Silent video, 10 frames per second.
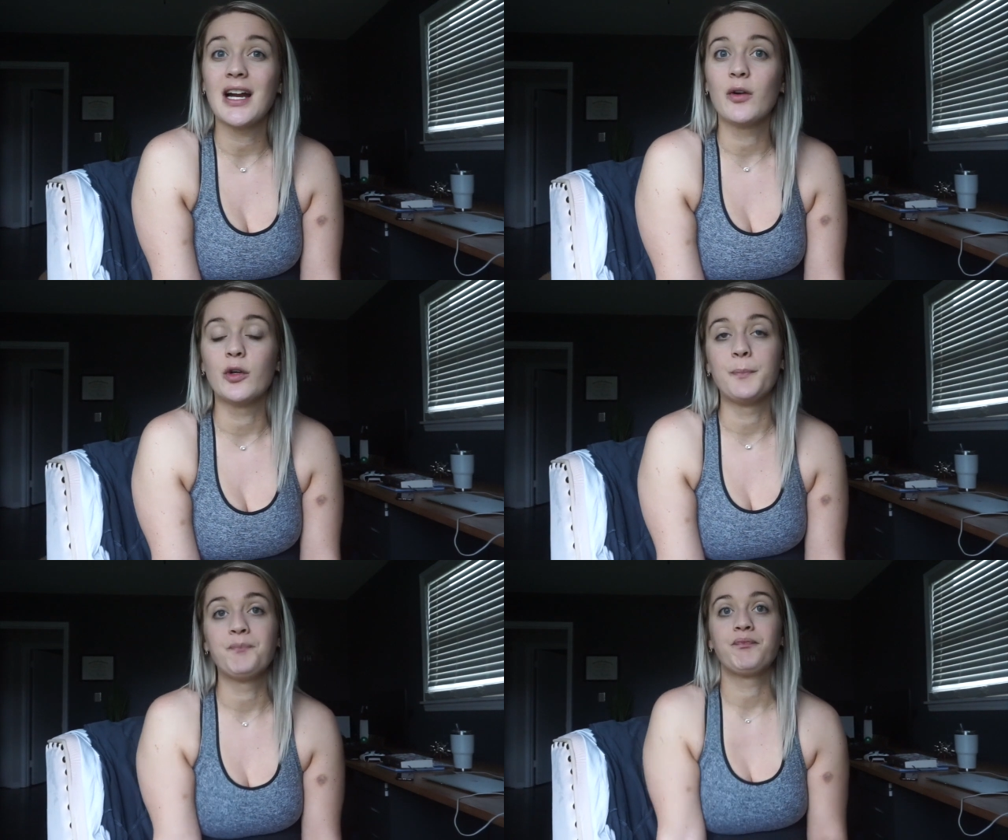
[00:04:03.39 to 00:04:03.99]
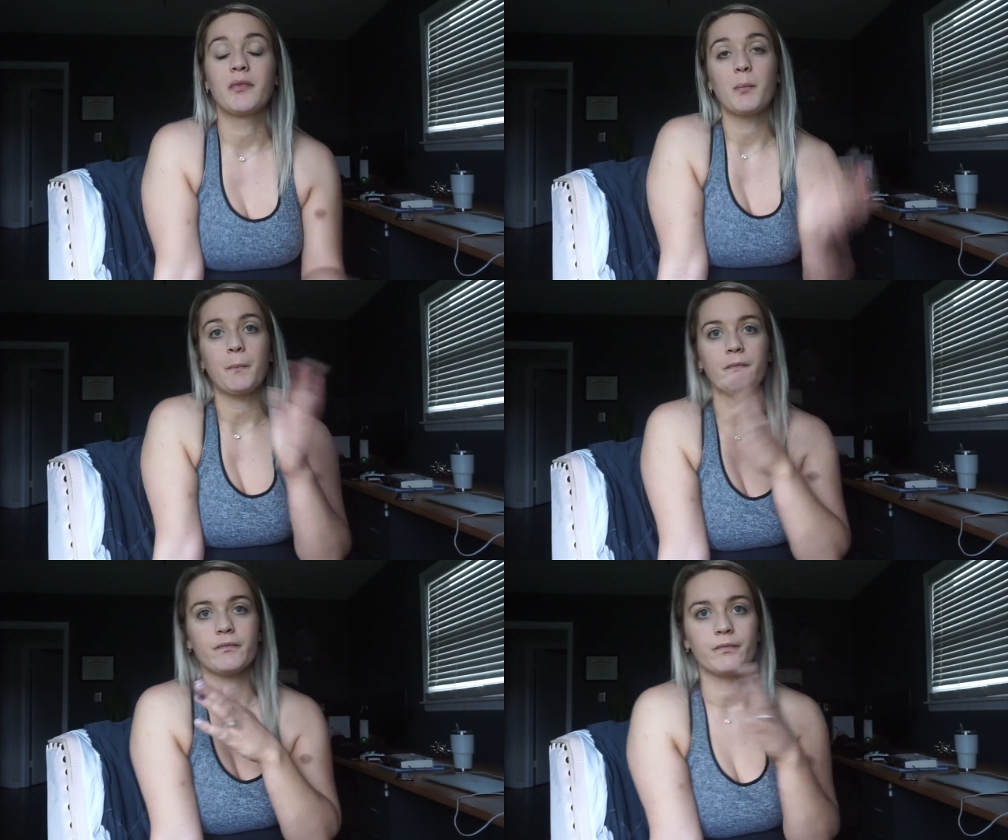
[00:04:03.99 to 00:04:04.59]
Well,
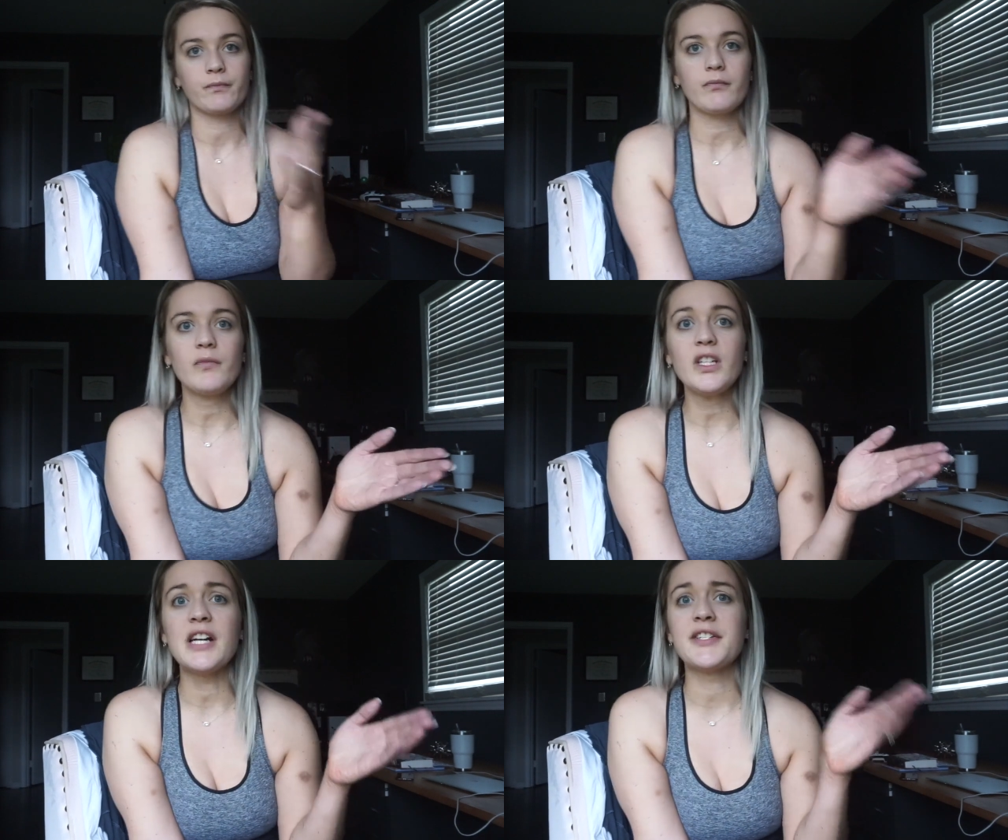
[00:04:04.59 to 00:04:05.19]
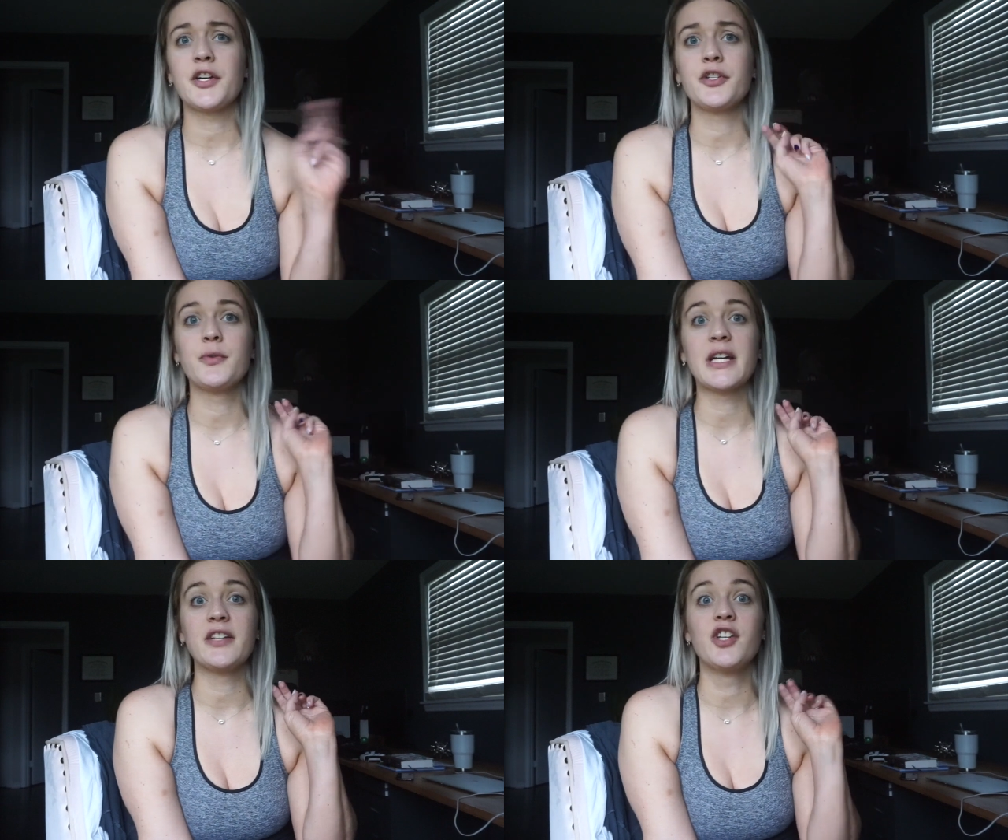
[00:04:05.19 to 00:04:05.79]
I started
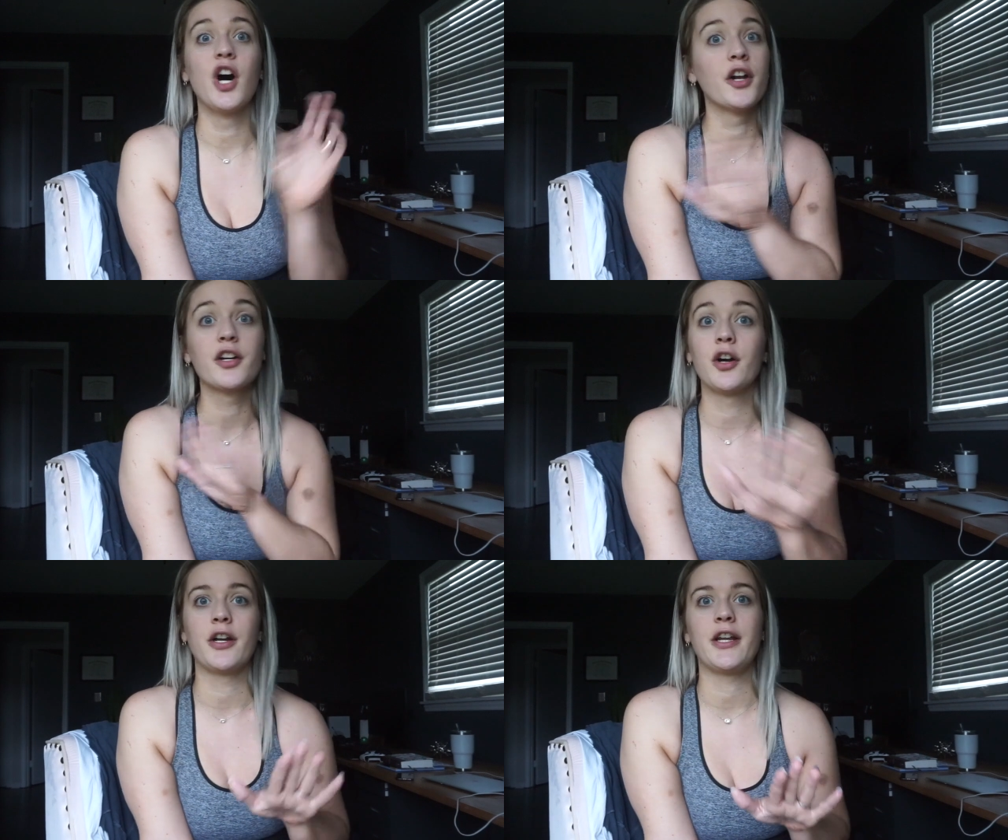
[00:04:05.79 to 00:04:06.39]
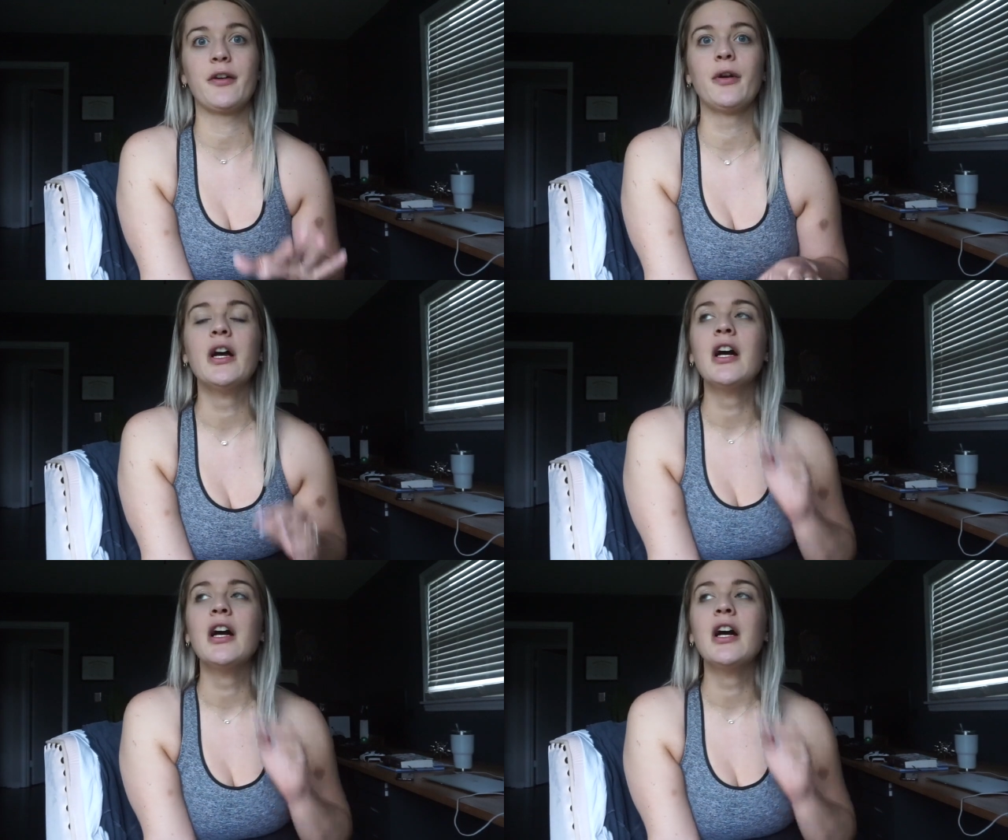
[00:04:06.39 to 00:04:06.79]
doing a ton of cardio.